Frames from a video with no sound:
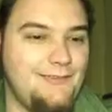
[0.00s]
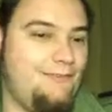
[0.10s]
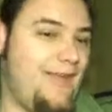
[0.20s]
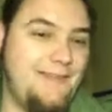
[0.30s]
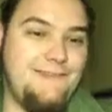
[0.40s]

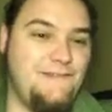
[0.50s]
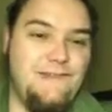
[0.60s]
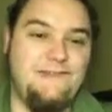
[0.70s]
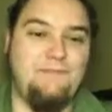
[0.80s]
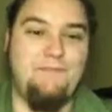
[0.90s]
That's
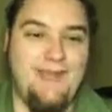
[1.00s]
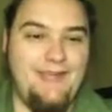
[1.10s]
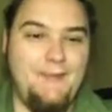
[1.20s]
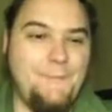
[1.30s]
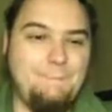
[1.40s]
just
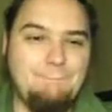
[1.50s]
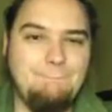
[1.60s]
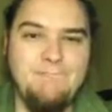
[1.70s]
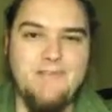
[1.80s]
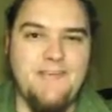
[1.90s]
me
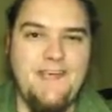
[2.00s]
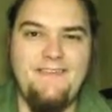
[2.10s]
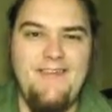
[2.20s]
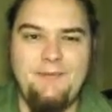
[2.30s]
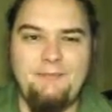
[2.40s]

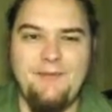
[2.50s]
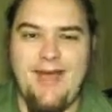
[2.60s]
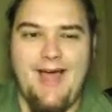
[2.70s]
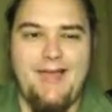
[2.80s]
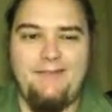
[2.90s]
saying that,
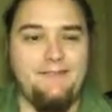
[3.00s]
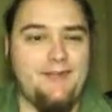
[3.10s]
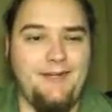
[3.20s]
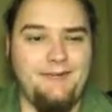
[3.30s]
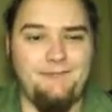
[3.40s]
but I don't
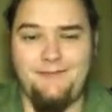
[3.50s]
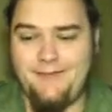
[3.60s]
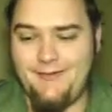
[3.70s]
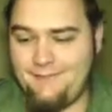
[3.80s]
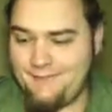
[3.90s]
know.
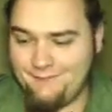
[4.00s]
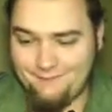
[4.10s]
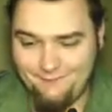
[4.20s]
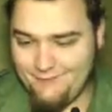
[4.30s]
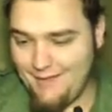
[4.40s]
Whatever.
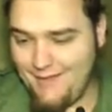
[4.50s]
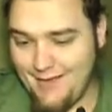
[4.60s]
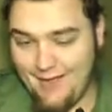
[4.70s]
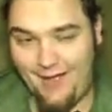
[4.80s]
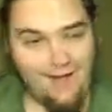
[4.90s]

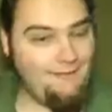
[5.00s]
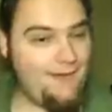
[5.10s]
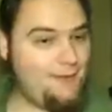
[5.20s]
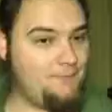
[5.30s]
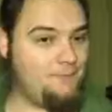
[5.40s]
I'm
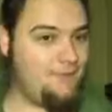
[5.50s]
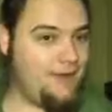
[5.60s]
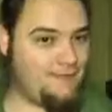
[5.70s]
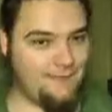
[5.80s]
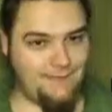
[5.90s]
not a
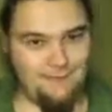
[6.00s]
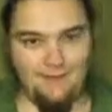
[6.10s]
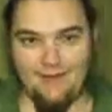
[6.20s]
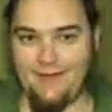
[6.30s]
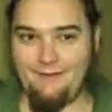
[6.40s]

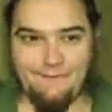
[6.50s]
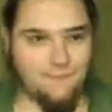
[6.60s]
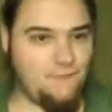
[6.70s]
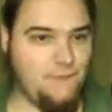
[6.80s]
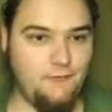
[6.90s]
professional. I'm
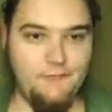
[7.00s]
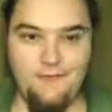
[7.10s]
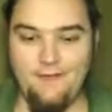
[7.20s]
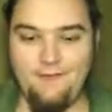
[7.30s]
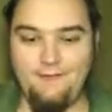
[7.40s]
just
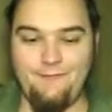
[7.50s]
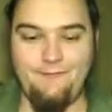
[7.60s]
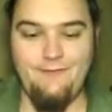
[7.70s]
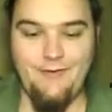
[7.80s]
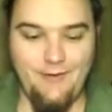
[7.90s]
doing
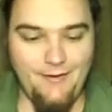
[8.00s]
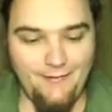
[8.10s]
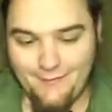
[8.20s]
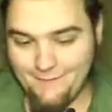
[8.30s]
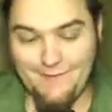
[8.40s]
this
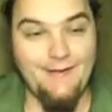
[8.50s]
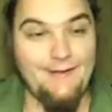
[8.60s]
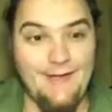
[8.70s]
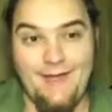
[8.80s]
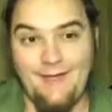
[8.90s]
because I
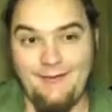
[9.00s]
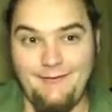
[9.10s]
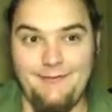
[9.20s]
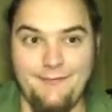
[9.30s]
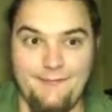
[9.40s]
can
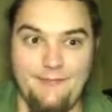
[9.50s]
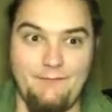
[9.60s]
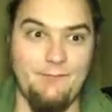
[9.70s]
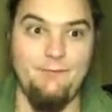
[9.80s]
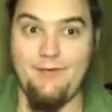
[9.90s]
and because
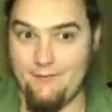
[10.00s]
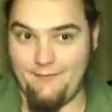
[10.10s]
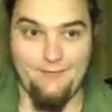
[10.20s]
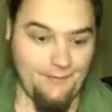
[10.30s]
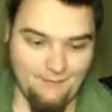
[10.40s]
I'm smarter
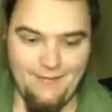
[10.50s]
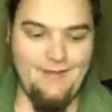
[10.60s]
than you.